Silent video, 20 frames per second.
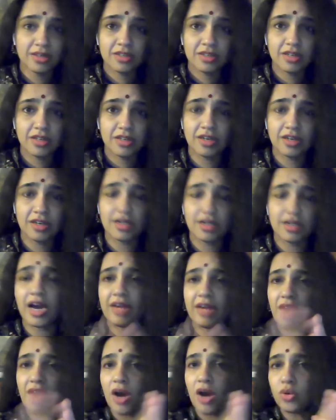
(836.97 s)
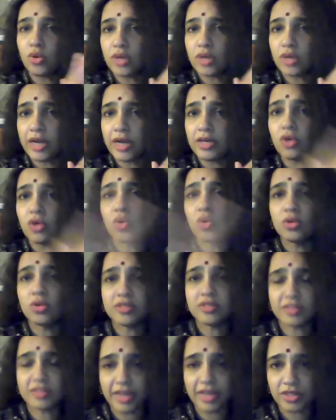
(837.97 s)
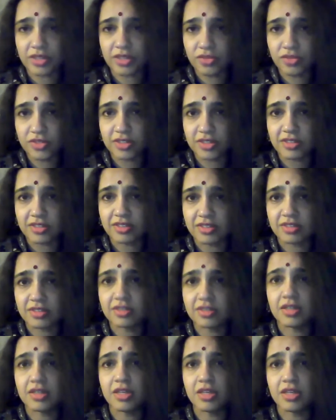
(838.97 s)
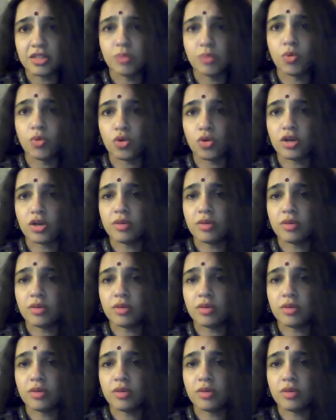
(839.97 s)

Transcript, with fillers: Uh, I've outlined a whole set of risks in the book.